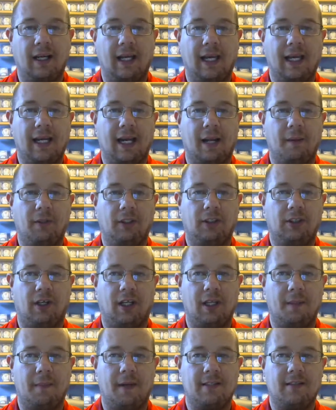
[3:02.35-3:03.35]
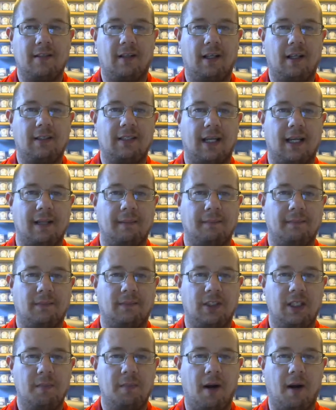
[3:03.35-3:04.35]
And I wish you all the best of luck today.
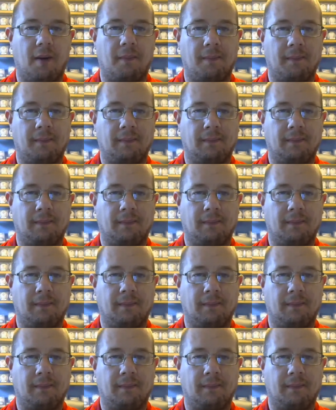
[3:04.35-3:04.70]
See you tomorrow.